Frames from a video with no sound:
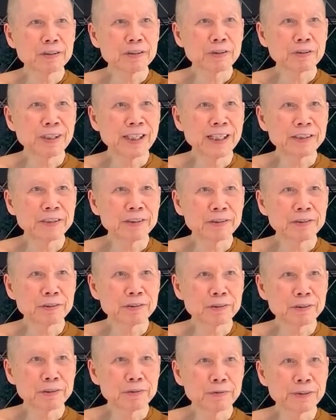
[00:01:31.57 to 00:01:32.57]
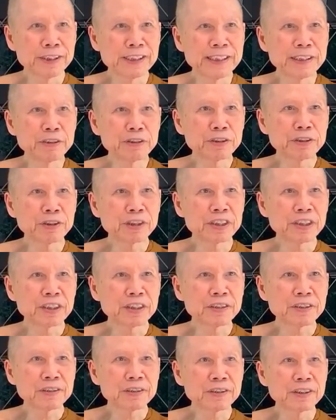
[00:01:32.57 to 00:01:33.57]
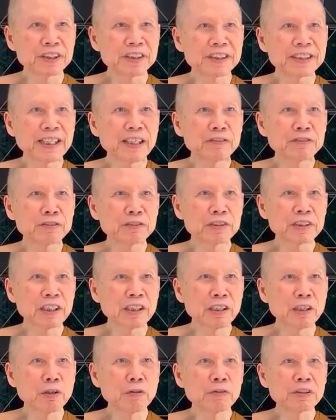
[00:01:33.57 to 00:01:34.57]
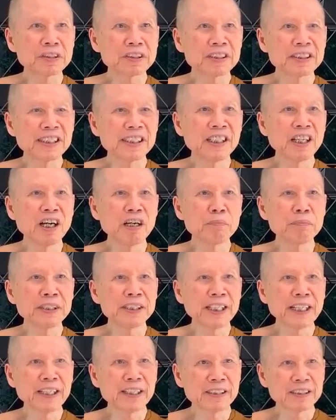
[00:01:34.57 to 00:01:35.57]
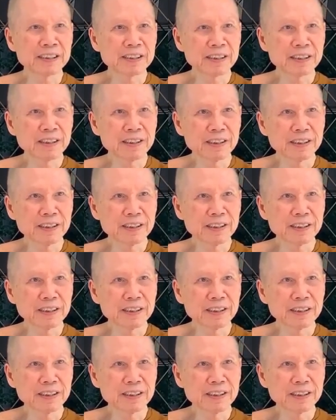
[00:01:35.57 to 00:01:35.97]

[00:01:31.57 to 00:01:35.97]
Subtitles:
Try to reduce yourself to the lowest denominator,